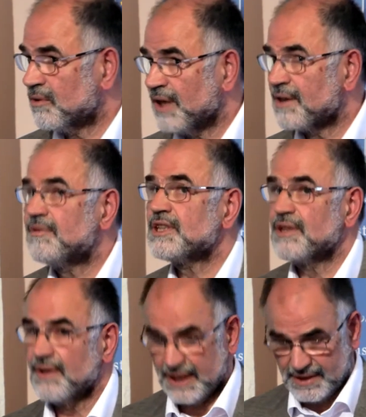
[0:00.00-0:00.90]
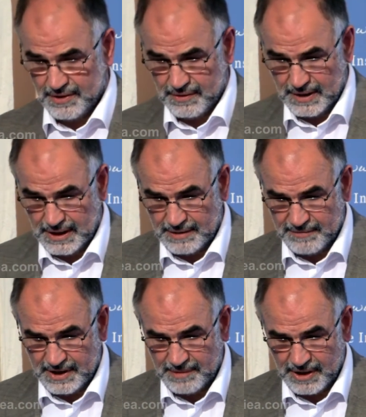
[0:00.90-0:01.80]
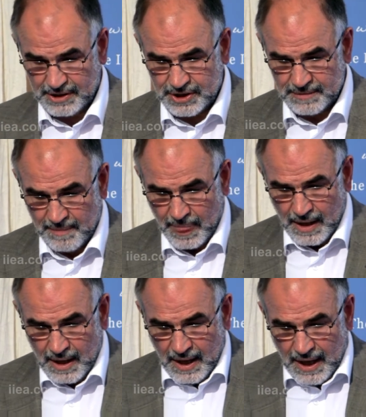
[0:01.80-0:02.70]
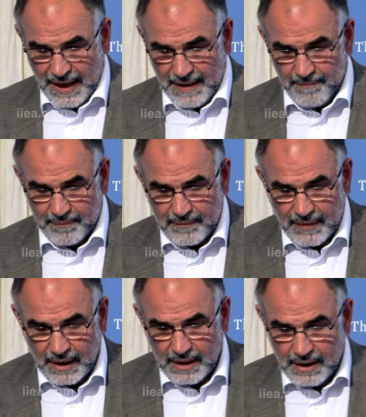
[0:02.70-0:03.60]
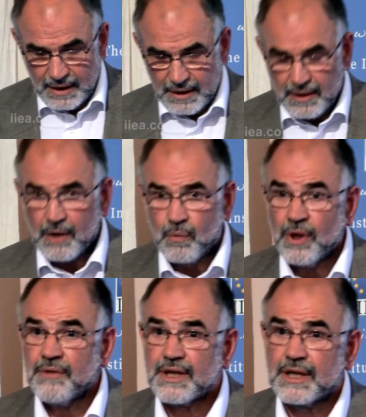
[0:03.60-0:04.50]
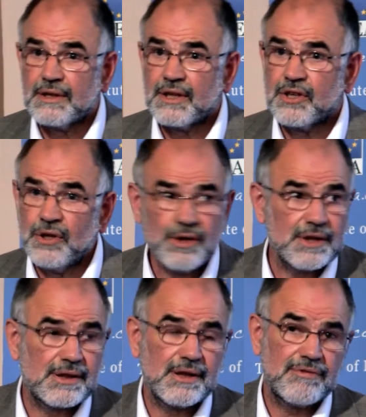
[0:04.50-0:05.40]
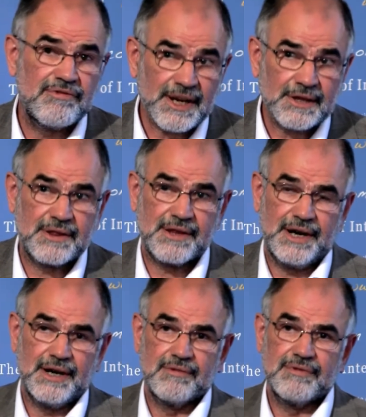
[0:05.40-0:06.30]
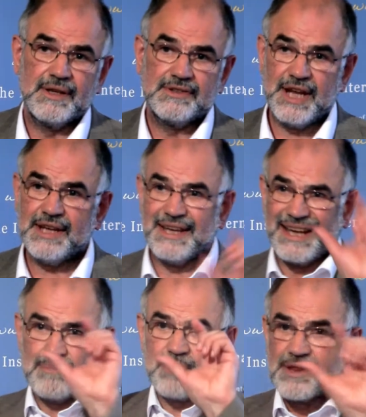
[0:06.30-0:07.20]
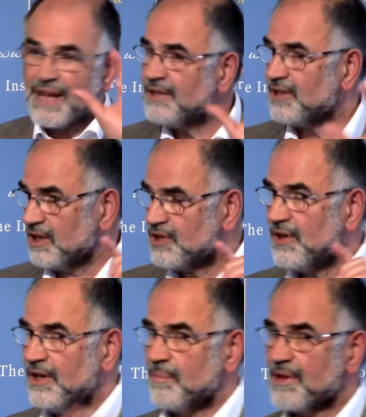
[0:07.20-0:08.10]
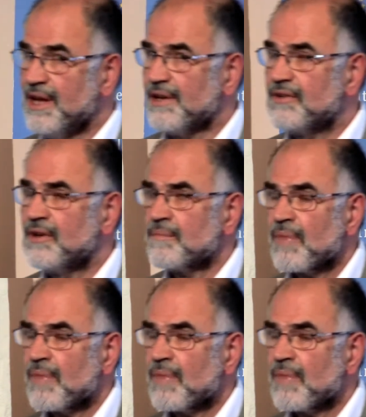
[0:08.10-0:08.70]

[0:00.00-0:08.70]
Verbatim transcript: quite sufficient, thank you very much. One of the curious effects of taking a percentage, 30%,